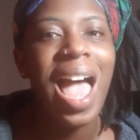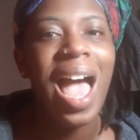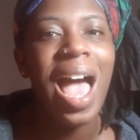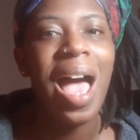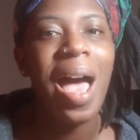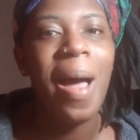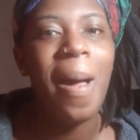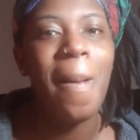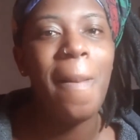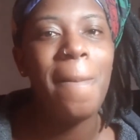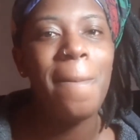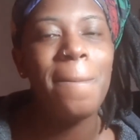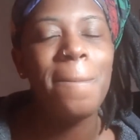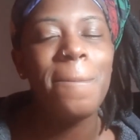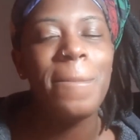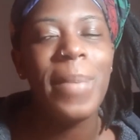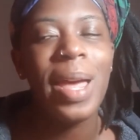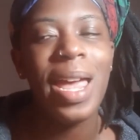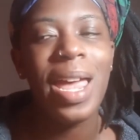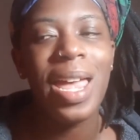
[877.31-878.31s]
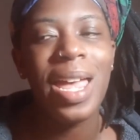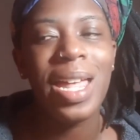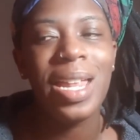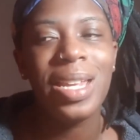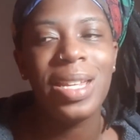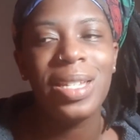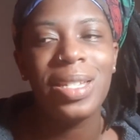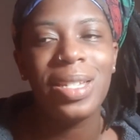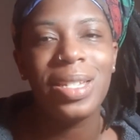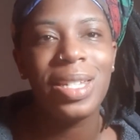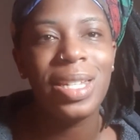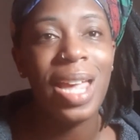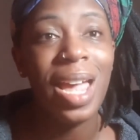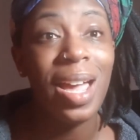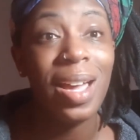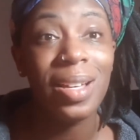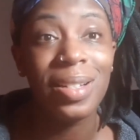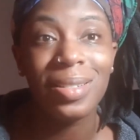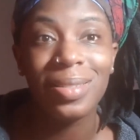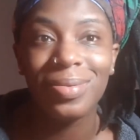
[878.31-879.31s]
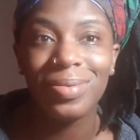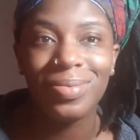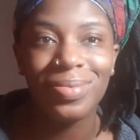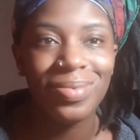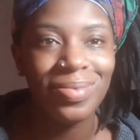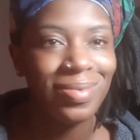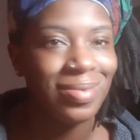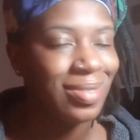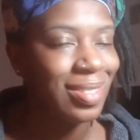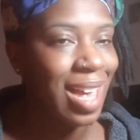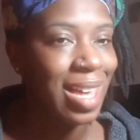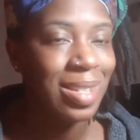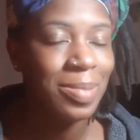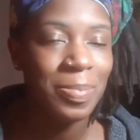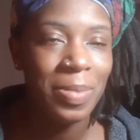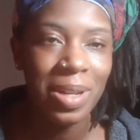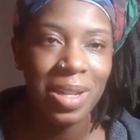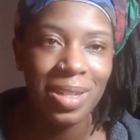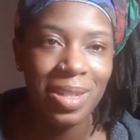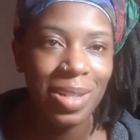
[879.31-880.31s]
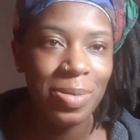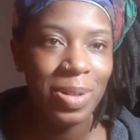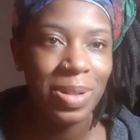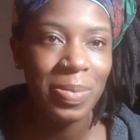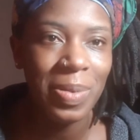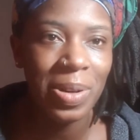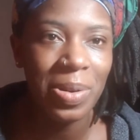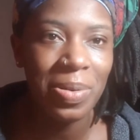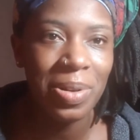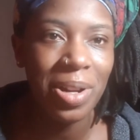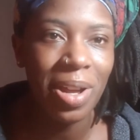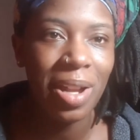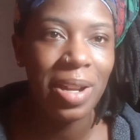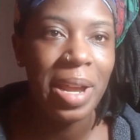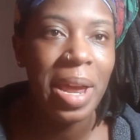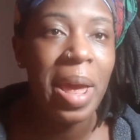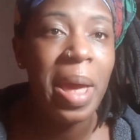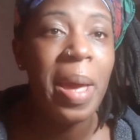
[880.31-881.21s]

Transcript: And yeah, that's basically what's been going on.